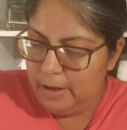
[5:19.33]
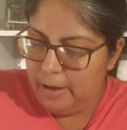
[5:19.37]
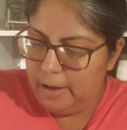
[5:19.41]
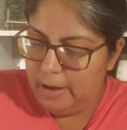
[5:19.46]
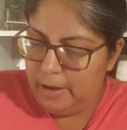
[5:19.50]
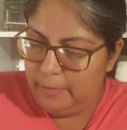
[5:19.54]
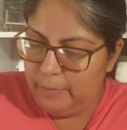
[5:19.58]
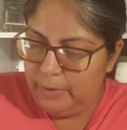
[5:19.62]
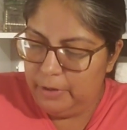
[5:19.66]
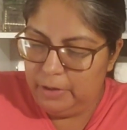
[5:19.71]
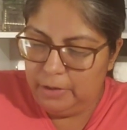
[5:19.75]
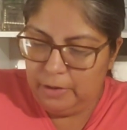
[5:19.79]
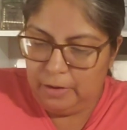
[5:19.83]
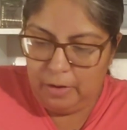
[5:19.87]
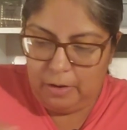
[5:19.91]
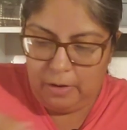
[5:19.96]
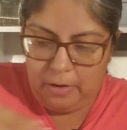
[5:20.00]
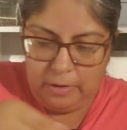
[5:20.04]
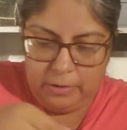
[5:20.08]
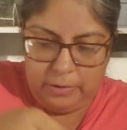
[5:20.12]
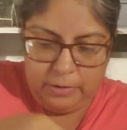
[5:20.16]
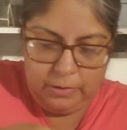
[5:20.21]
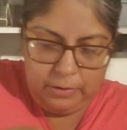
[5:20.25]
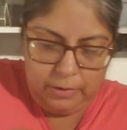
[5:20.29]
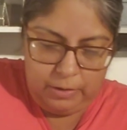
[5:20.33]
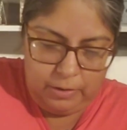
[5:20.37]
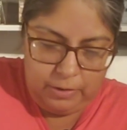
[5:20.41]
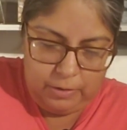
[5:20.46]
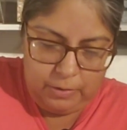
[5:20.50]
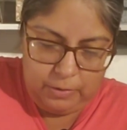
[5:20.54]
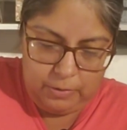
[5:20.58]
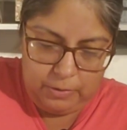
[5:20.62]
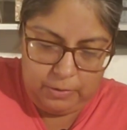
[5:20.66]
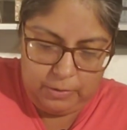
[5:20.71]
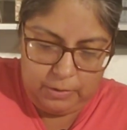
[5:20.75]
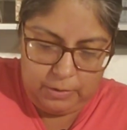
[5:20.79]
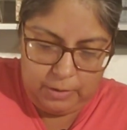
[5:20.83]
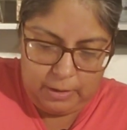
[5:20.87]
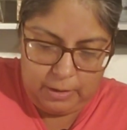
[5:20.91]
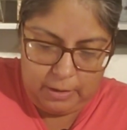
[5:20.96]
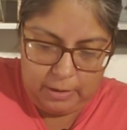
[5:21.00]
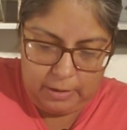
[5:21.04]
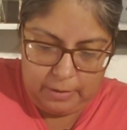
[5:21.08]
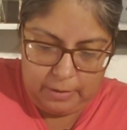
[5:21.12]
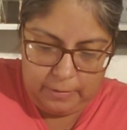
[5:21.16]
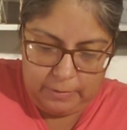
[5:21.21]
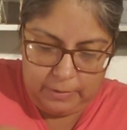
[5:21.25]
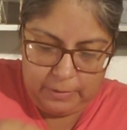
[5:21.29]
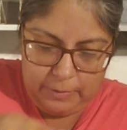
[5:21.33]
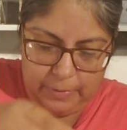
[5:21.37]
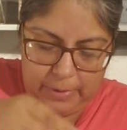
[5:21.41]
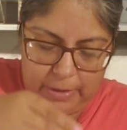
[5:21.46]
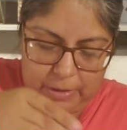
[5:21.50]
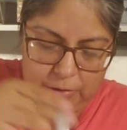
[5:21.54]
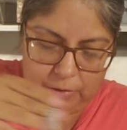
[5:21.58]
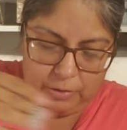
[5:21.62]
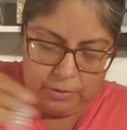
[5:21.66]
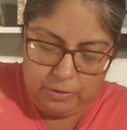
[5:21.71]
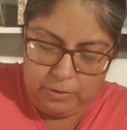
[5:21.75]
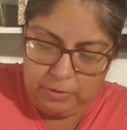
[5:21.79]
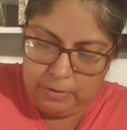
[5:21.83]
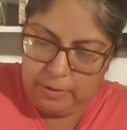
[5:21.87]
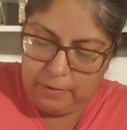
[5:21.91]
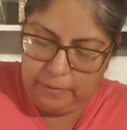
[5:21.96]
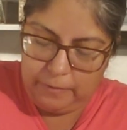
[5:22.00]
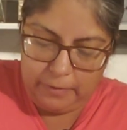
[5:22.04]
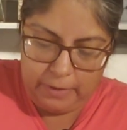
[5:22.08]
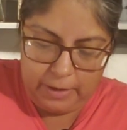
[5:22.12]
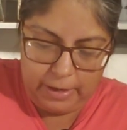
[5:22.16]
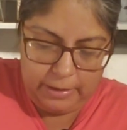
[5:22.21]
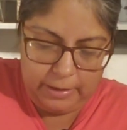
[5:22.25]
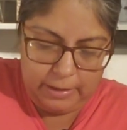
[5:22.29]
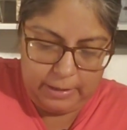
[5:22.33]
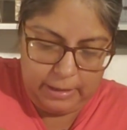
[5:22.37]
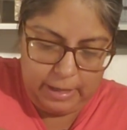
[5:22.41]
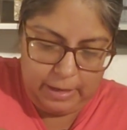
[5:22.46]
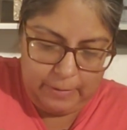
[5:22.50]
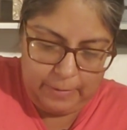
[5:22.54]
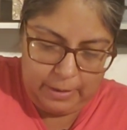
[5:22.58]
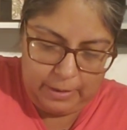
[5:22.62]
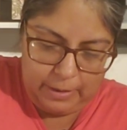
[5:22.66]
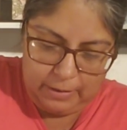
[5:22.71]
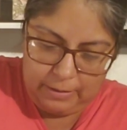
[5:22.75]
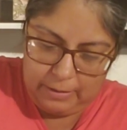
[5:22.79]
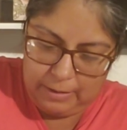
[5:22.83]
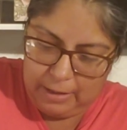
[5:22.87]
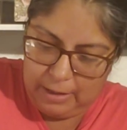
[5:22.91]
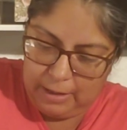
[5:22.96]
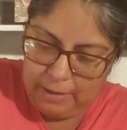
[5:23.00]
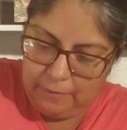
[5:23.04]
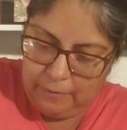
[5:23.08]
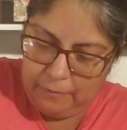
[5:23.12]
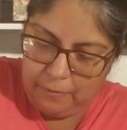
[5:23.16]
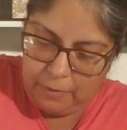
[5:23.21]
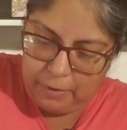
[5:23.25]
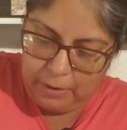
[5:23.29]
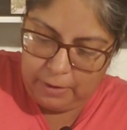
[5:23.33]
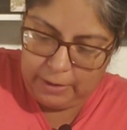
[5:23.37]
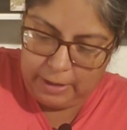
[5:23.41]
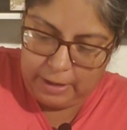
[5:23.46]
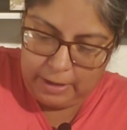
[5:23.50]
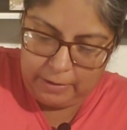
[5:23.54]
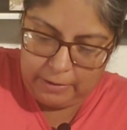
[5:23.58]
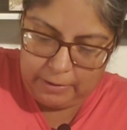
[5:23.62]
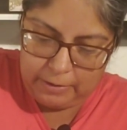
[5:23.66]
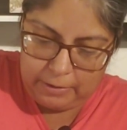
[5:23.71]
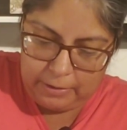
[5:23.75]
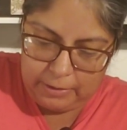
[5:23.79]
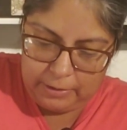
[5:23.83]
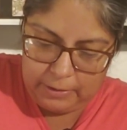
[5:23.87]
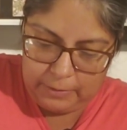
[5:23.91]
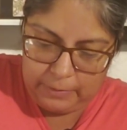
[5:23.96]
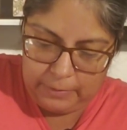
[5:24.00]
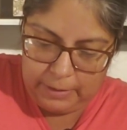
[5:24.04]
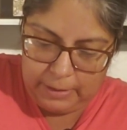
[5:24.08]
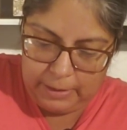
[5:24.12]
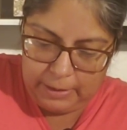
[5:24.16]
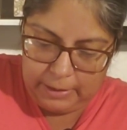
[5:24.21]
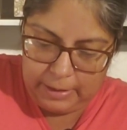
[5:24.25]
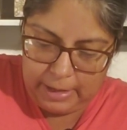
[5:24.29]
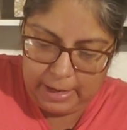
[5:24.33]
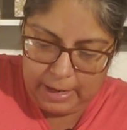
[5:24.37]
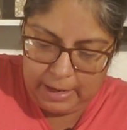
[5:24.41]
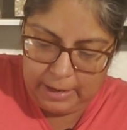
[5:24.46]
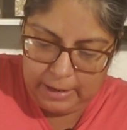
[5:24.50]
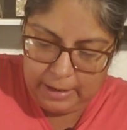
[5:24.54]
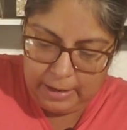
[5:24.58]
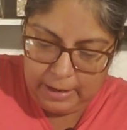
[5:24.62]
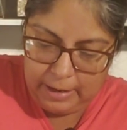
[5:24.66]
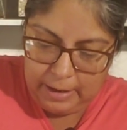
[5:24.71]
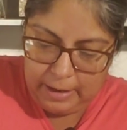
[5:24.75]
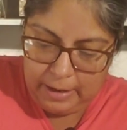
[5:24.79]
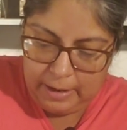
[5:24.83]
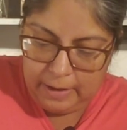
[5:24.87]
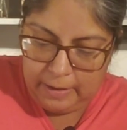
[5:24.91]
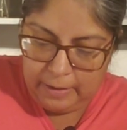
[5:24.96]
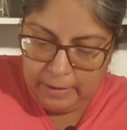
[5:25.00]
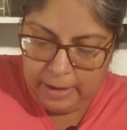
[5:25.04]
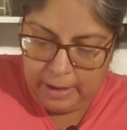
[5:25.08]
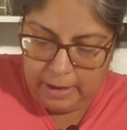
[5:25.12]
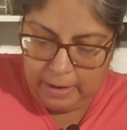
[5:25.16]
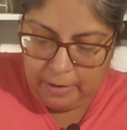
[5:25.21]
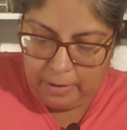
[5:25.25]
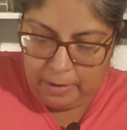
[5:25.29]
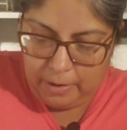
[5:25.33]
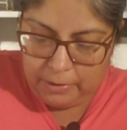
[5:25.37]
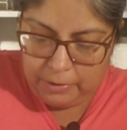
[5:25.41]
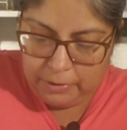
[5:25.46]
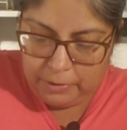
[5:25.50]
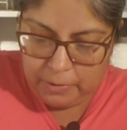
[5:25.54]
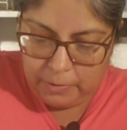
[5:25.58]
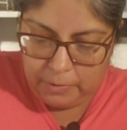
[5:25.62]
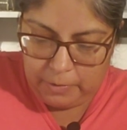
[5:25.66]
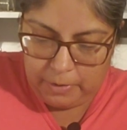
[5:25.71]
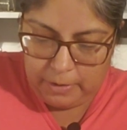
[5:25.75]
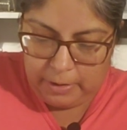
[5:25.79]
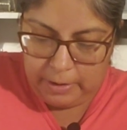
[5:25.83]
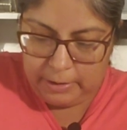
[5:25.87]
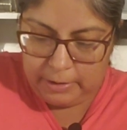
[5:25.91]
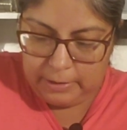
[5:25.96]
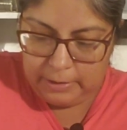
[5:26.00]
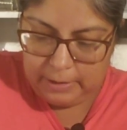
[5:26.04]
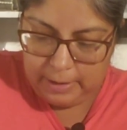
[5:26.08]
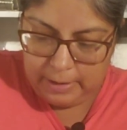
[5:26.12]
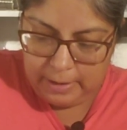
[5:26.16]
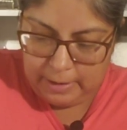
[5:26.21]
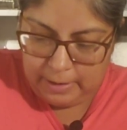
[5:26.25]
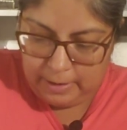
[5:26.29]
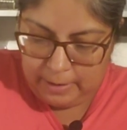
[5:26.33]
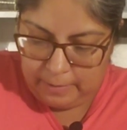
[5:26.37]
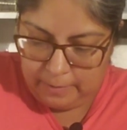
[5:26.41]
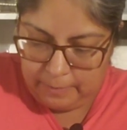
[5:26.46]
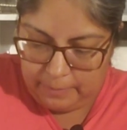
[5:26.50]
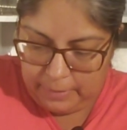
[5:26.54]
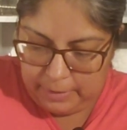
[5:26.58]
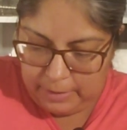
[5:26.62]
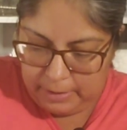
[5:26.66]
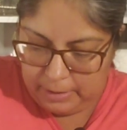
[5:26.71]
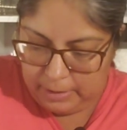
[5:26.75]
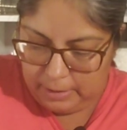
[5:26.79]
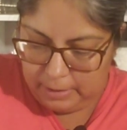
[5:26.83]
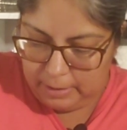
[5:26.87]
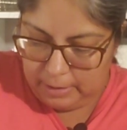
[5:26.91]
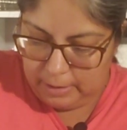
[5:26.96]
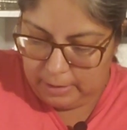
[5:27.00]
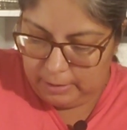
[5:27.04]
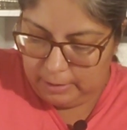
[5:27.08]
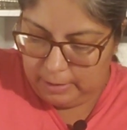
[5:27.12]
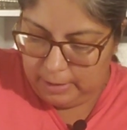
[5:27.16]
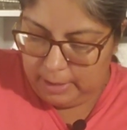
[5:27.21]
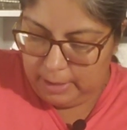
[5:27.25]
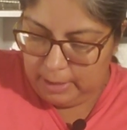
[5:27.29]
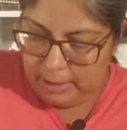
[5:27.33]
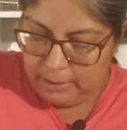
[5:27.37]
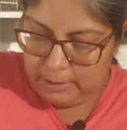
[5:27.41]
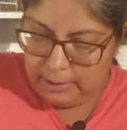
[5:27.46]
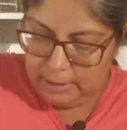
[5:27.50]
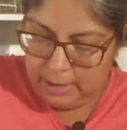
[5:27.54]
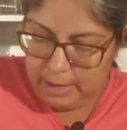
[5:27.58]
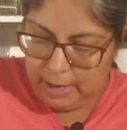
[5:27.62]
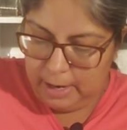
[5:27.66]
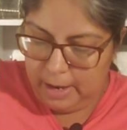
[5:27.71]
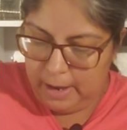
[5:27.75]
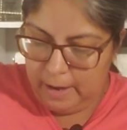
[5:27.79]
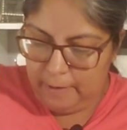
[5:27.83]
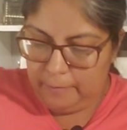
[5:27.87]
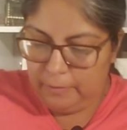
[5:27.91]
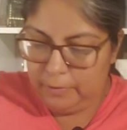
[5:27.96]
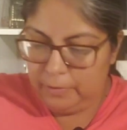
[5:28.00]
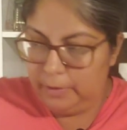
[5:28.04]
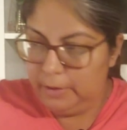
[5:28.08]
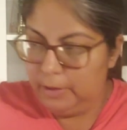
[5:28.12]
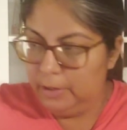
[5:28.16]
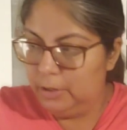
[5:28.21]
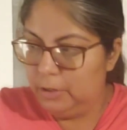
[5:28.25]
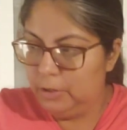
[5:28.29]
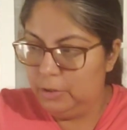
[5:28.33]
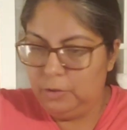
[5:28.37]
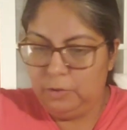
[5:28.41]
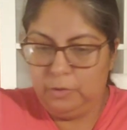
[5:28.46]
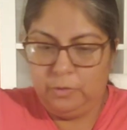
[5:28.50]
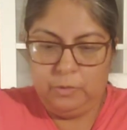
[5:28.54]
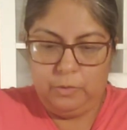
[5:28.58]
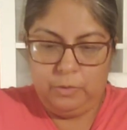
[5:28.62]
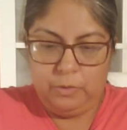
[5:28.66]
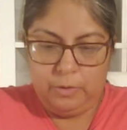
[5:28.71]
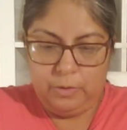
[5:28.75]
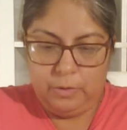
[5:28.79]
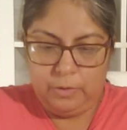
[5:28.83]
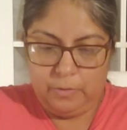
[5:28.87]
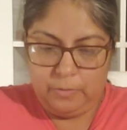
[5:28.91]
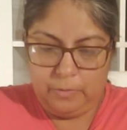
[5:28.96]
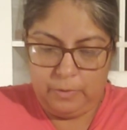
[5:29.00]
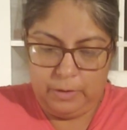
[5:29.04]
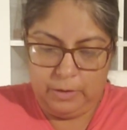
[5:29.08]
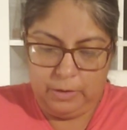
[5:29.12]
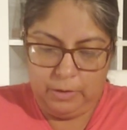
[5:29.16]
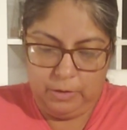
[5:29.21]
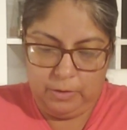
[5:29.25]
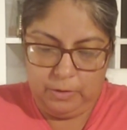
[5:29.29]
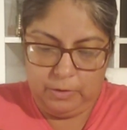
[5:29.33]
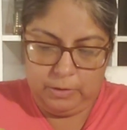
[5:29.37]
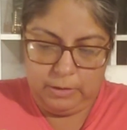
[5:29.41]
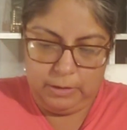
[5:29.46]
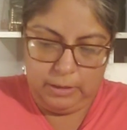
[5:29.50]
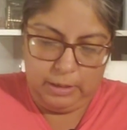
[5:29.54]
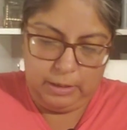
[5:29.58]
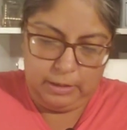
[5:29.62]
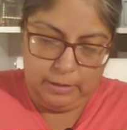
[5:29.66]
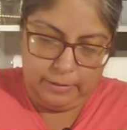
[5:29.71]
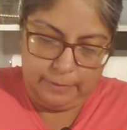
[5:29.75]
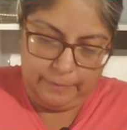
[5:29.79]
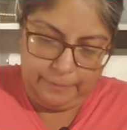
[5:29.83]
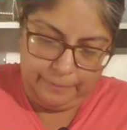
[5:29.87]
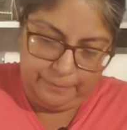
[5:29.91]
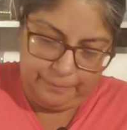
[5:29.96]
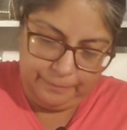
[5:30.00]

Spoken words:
You could also use special glue. I forget the name, E4000 or something like that. That also works. But like I said, I have no issue with using